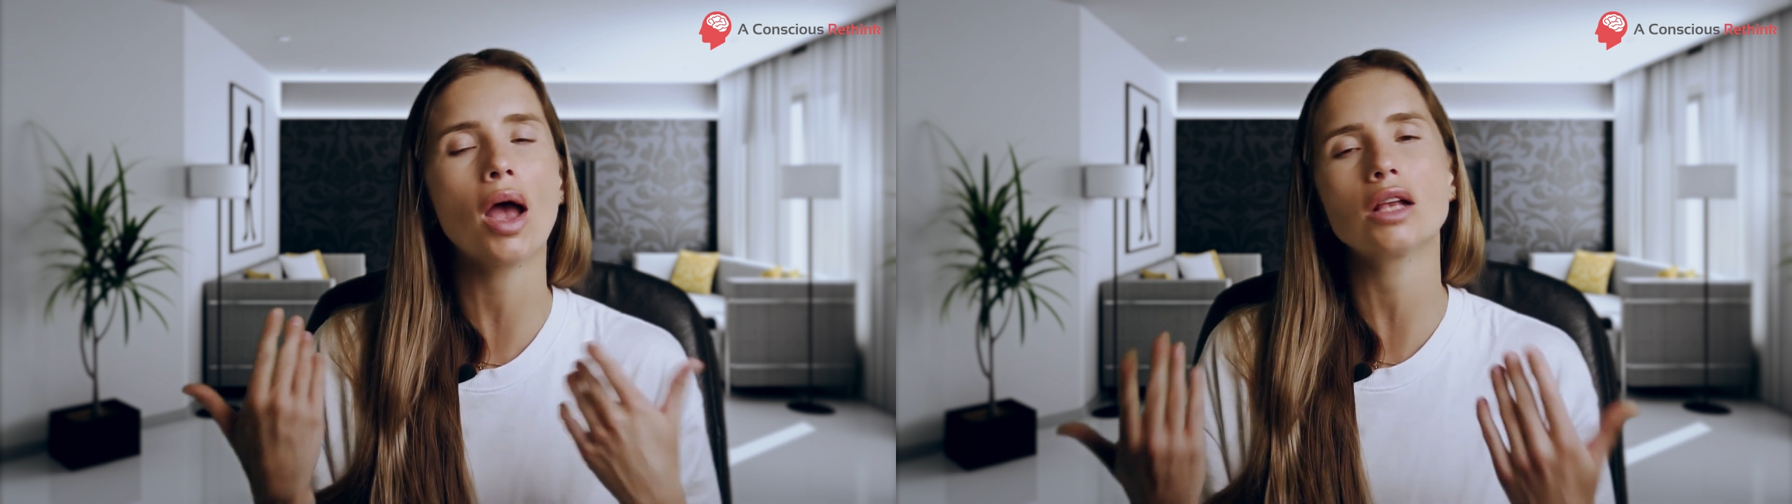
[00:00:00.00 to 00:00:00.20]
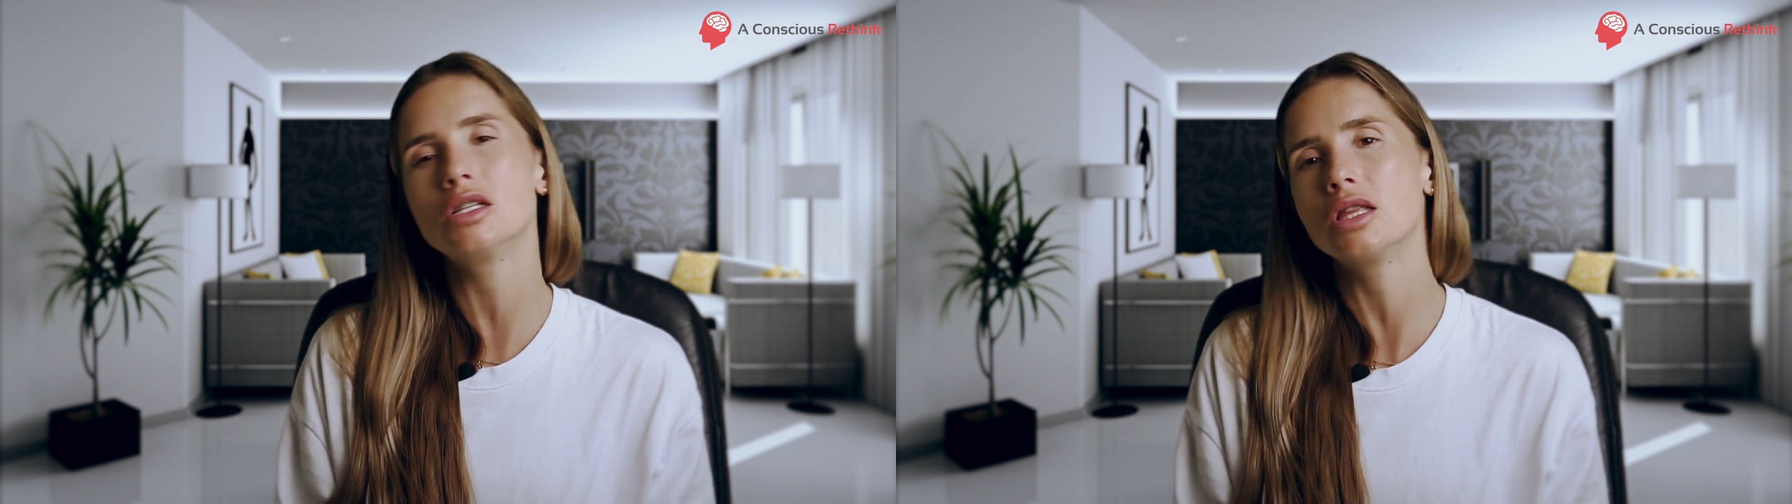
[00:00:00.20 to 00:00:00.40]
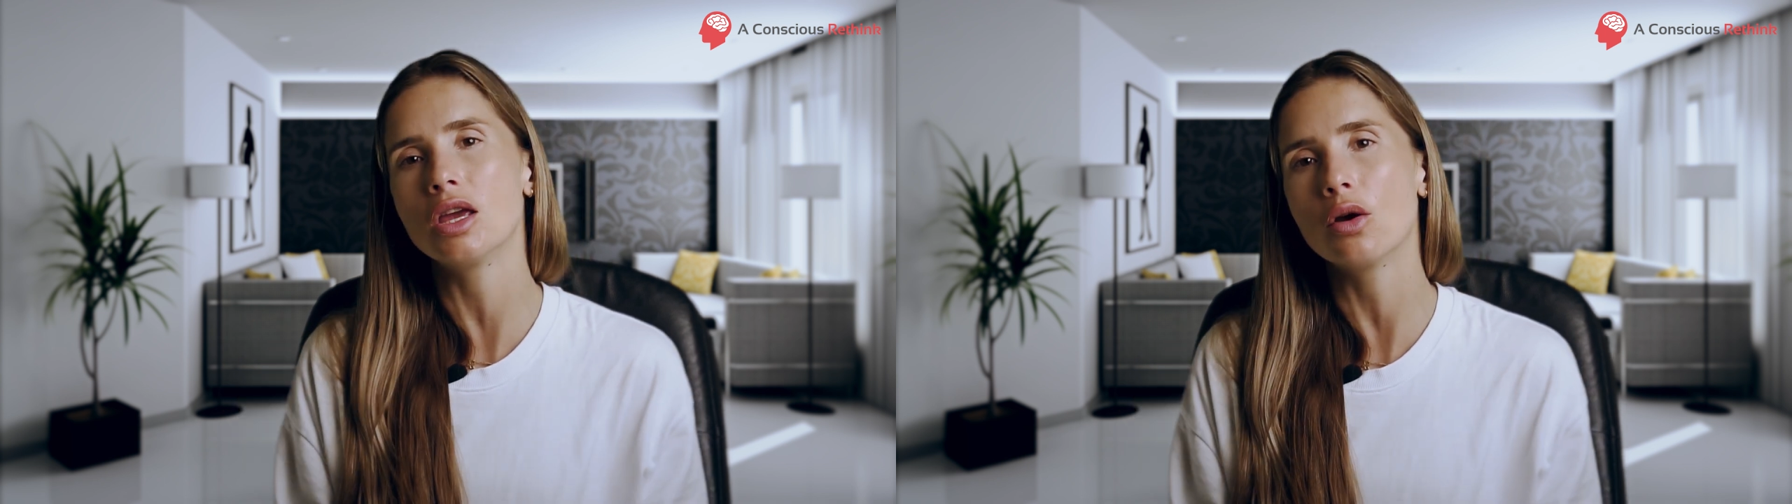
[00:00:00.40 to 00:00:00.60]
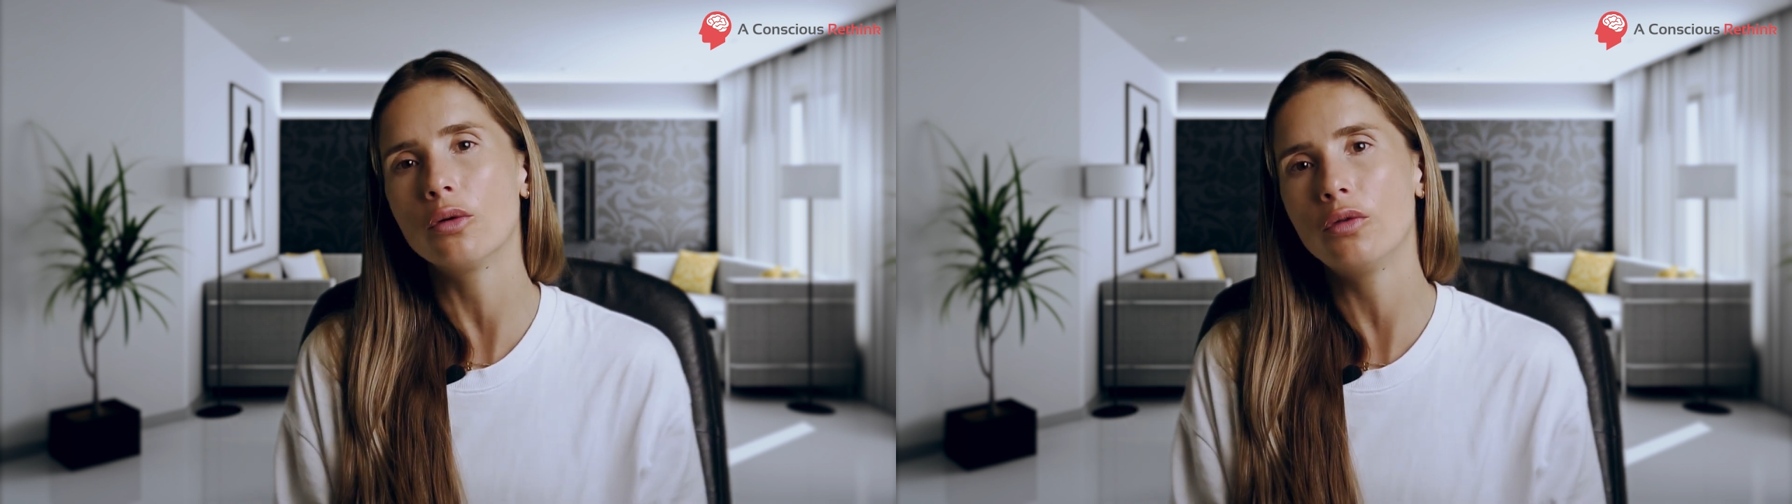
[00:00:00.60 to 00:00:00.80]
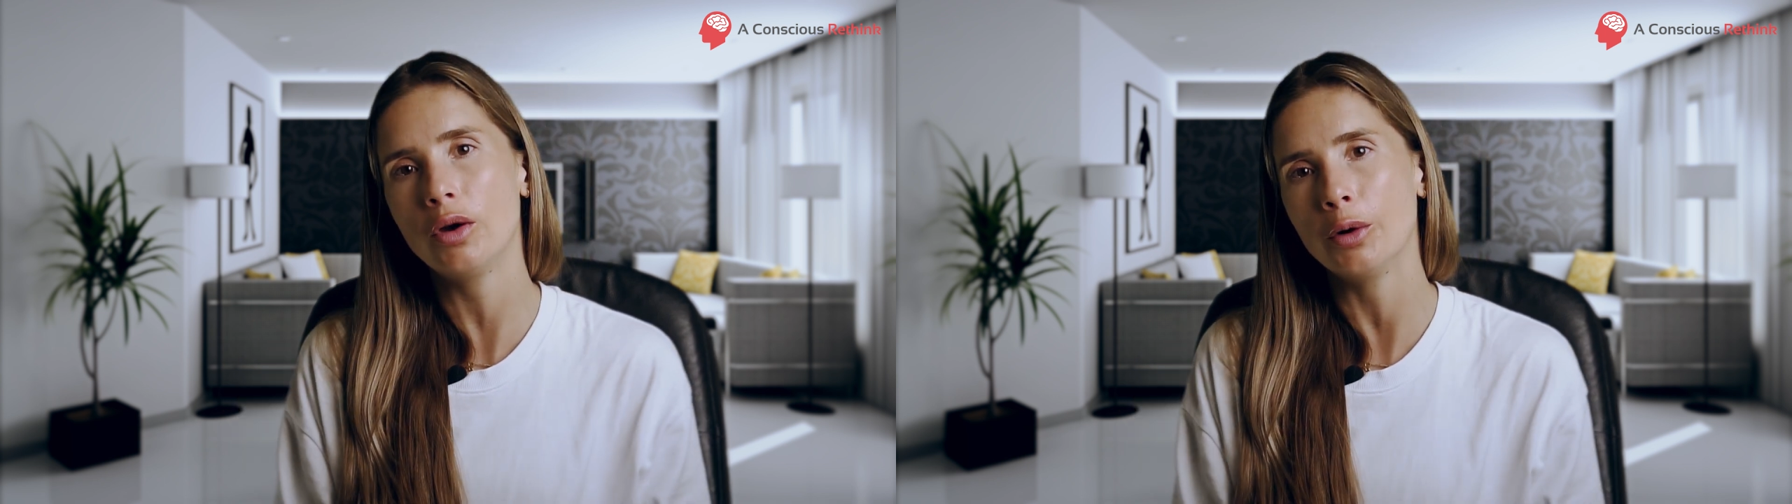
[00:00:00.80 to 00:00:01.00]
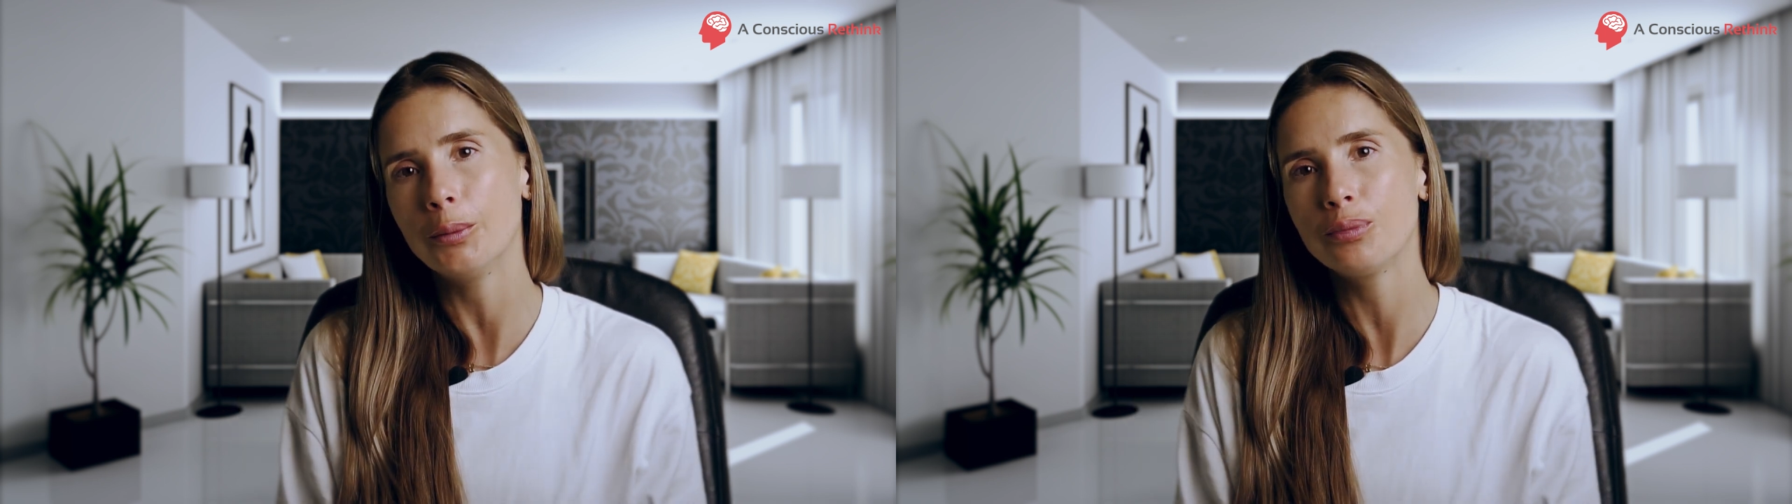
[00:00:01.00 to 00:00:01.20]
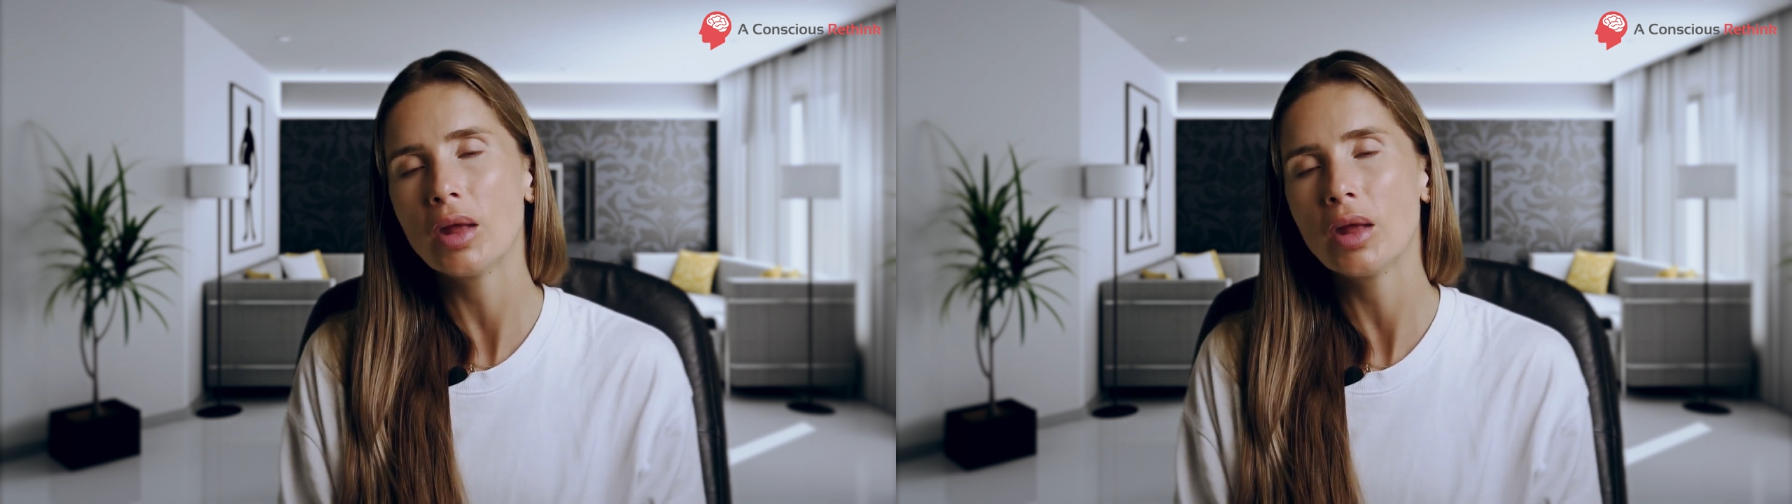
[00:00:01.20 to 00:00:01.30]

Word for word: actually think or feel.